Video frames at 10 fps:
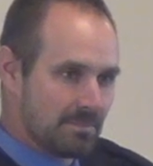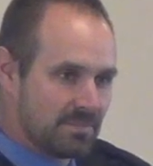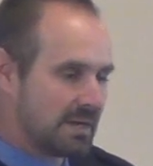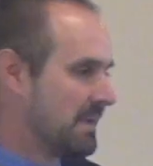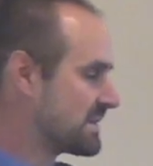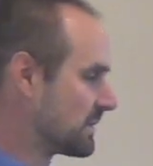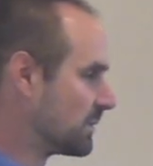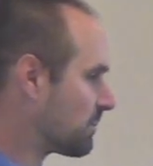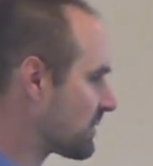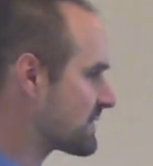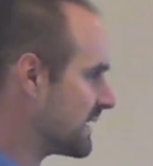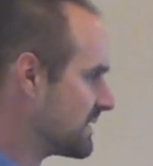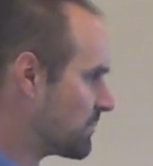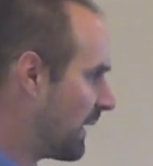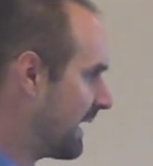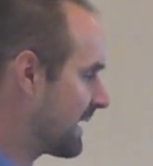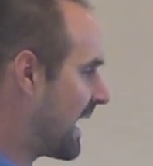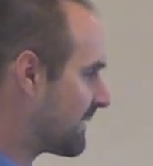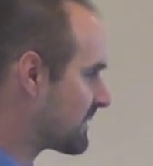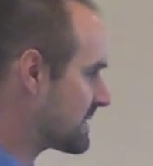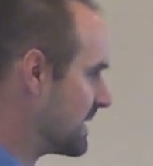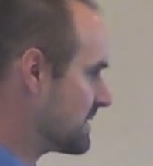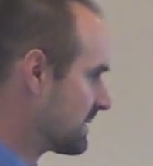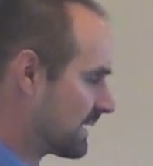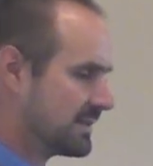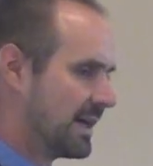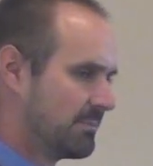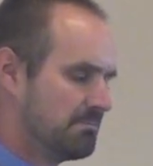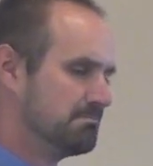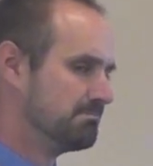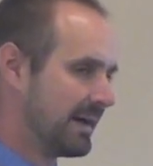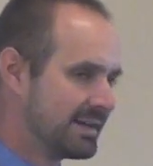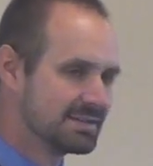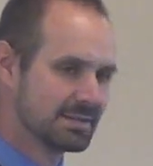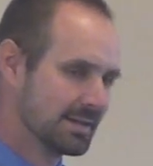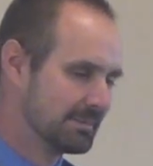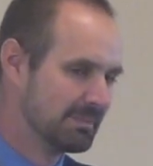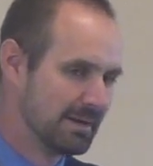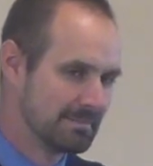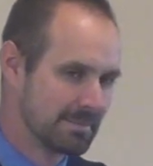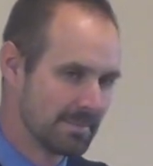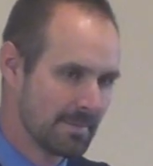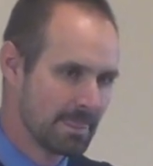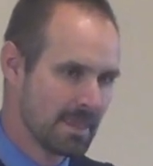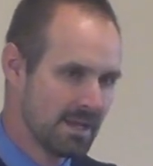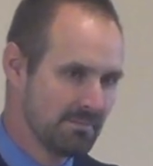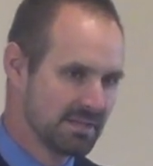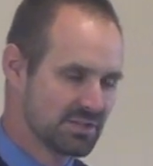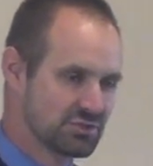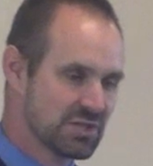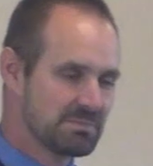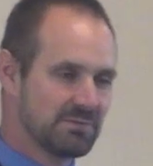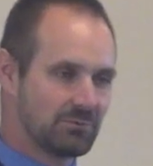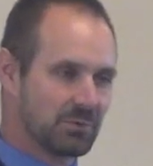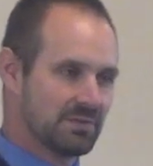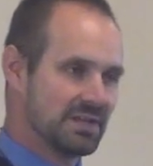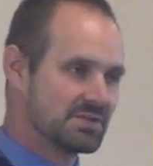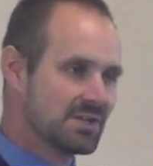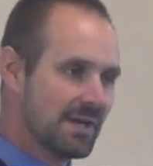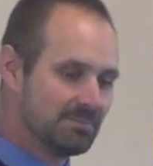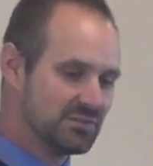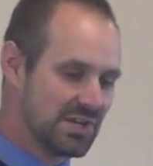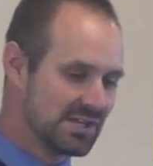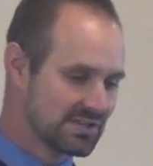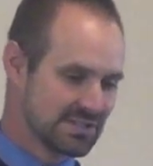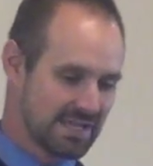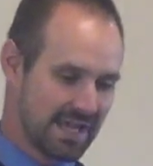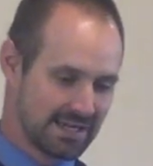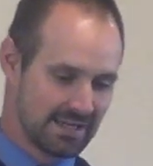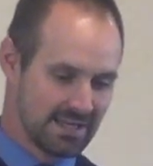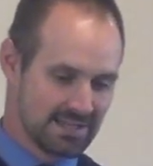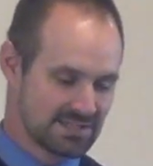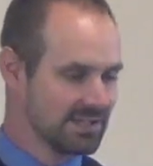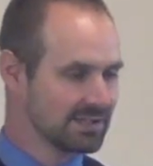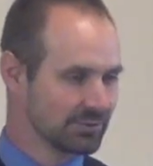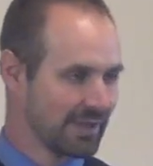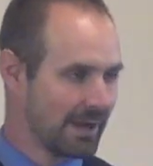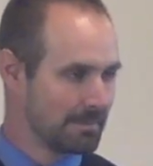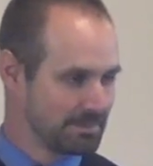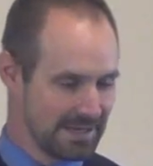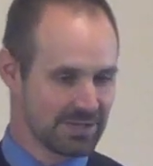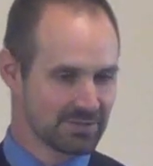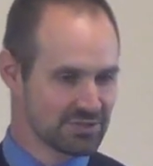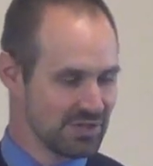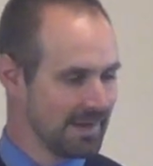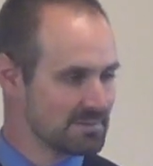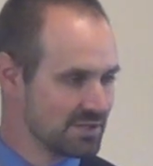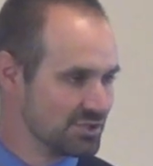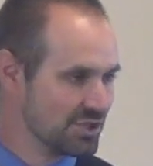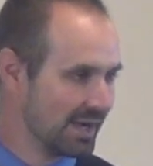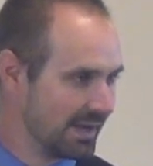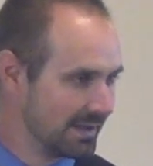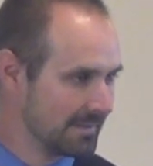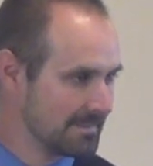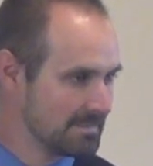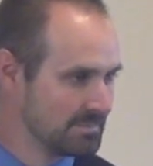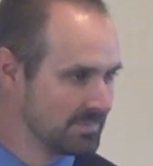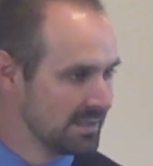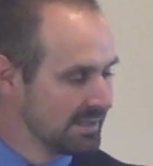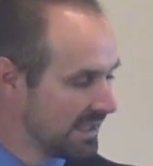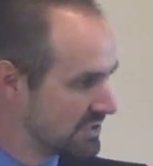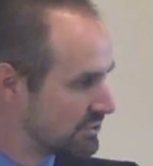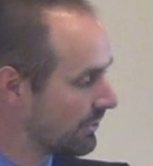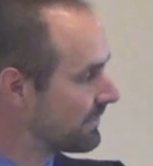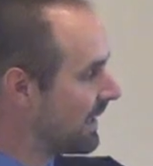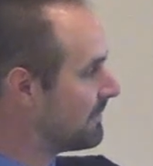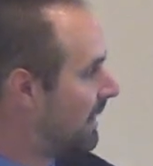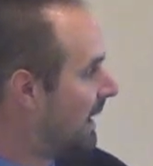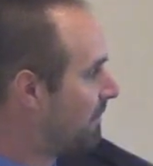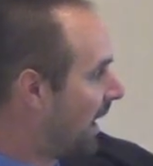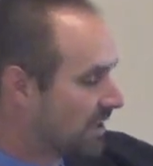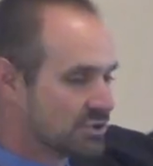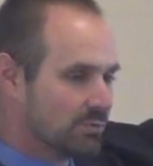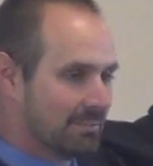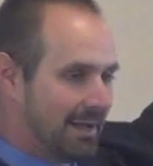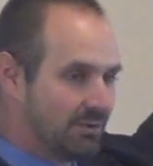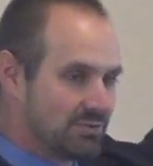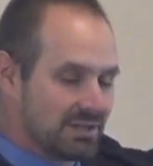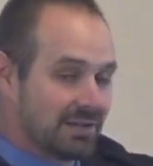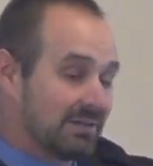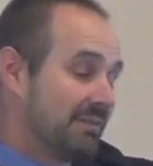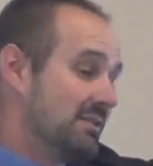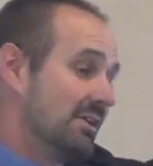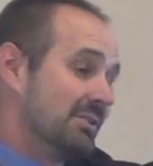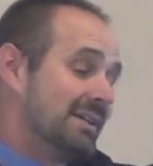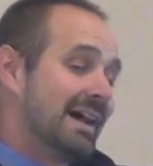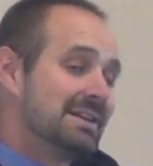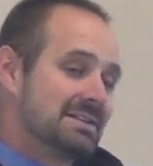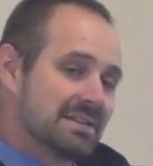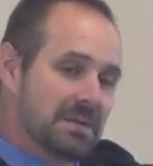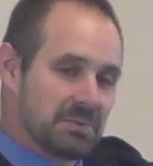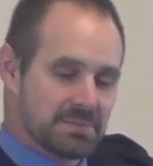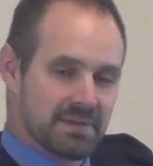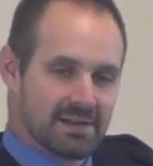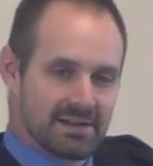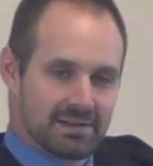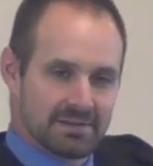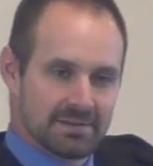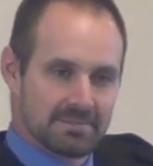then it makes a little more sense why a conversation like that might come up. Because just before this, Jesus had singled out Peter, James, and John and took them up onto a mountain and left the other 9 disciples behind.